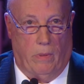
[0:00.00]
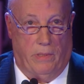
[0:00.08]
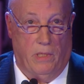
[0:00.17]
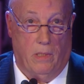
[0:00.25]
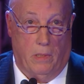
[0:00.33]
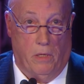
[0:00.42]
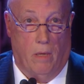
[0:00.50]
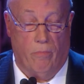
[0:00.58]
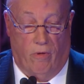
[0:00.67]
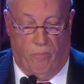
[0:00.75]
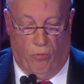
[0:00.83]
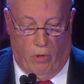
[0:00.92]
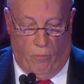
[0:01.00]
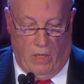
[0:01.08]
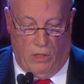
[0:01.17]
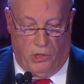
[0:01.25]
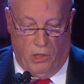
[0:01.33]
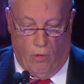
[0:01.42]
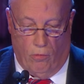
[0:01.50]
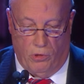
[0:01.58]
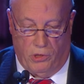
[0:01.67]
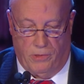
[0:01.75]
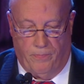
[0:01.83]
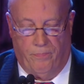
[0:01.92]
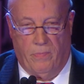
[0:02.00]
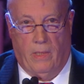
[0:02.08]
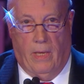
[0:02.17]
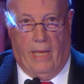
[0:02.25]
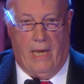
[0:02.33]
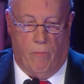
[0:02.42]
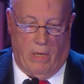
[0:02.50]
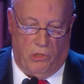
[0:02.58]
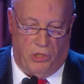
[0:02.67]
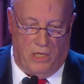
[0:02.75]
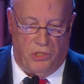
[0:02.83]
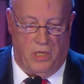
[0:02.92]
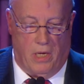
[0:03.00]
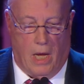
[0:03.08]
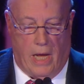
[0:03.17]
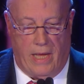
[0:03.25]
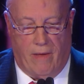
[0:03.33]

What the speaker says: did a number of Broadway shows. Anyway, Jason and I have